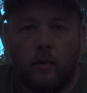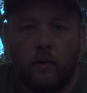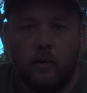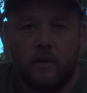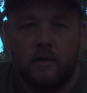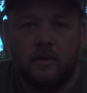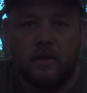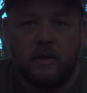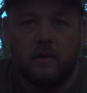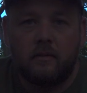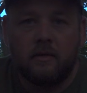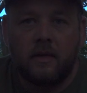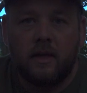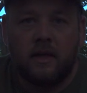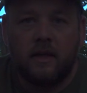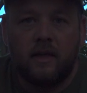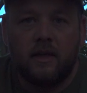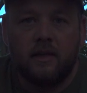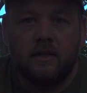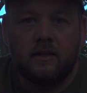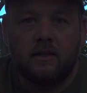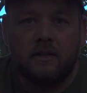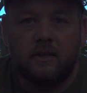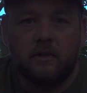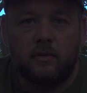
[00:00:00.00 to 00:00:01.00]
What's up,
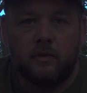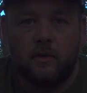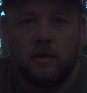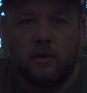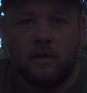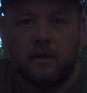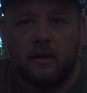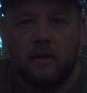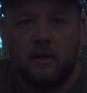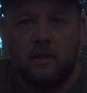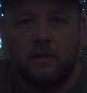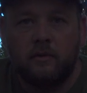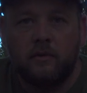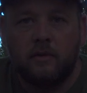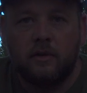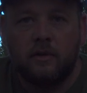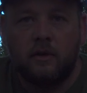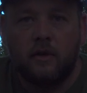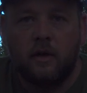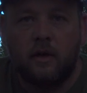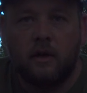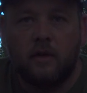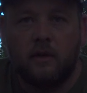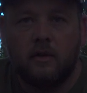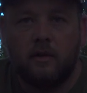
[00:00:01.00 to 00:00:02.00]
guys? Just wanted to get with
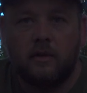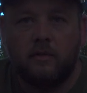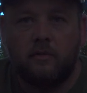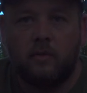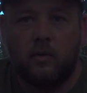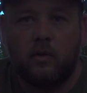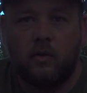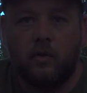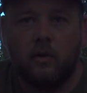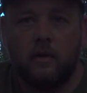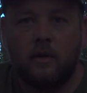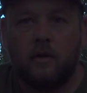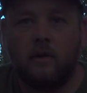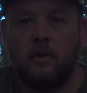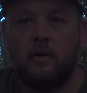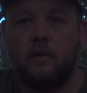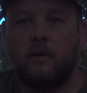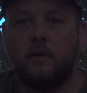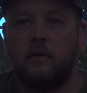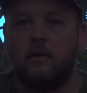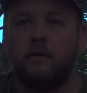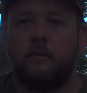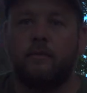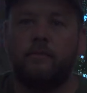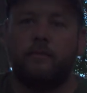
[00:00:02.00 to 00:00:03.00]
y'all this morning.
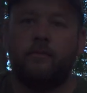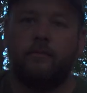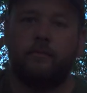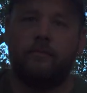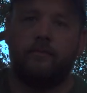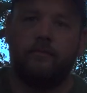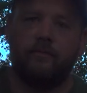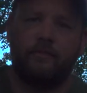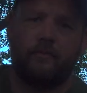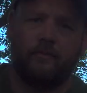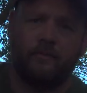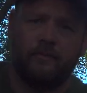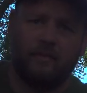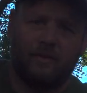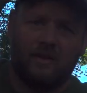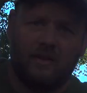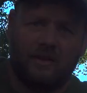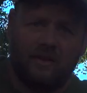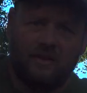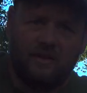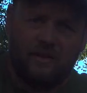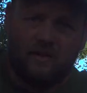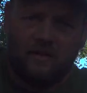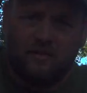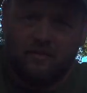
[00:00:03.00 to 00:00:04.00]
Hold up.